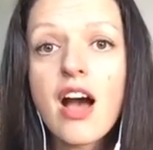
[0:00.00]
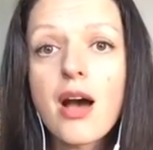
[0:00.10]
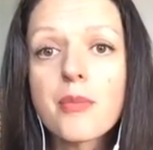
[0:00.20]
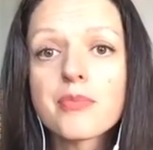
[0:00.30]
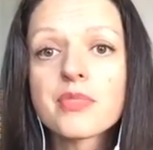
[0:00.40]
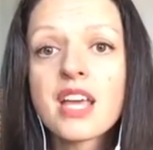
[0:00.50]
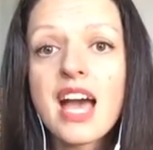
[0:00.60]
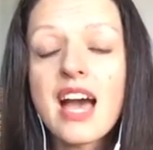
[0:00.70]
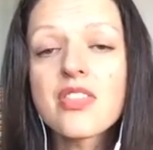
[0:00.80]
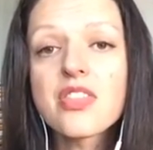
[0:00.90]

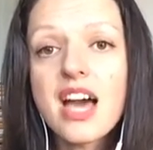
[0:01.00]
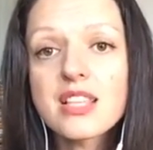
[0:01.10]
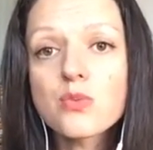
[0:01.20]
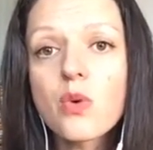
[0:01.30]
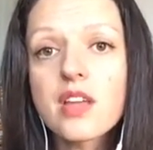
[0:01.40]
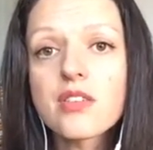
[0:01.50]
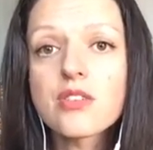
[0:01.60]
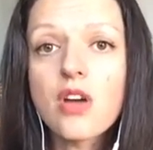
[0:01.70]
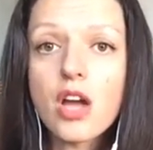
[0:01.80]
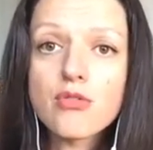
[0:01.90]
And that's where the
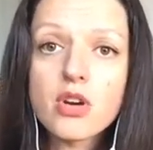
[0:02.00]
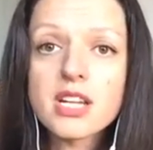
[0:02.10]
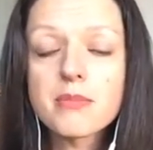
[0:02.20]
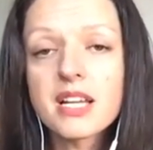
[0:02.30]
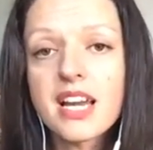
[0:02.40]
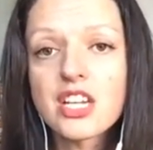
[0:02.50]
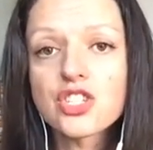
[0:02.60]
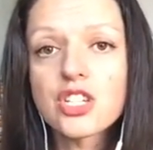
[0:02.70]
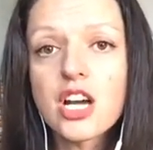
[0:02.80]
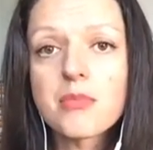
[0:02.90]
thyroid
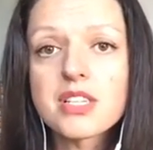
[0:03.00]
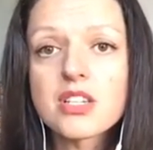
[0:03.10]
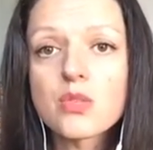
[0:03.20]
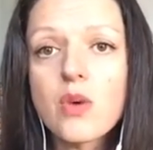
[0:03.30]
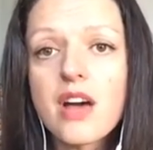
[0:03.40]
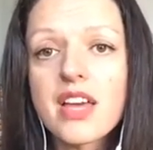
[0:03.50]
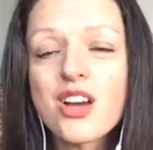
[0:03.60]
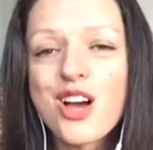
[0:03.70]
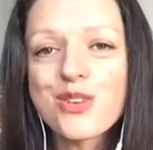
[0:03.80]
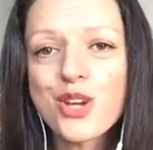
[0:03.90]
implication comes in as well. They
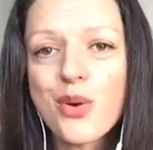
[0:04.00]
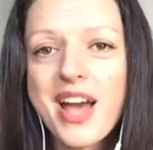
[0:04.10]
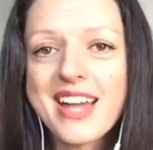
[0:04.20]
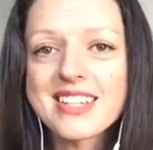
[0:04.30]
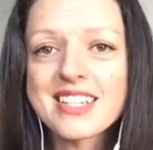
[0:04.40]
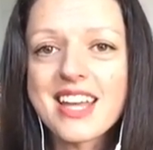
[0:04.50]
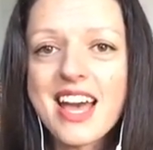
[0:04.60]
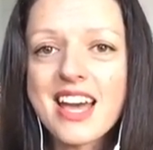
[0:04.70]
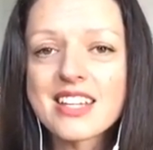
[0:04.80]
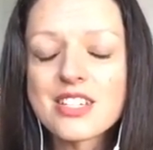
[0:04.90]
kind of go hand in
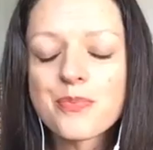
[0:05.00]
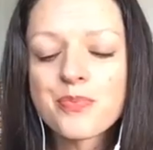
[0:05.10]
hand.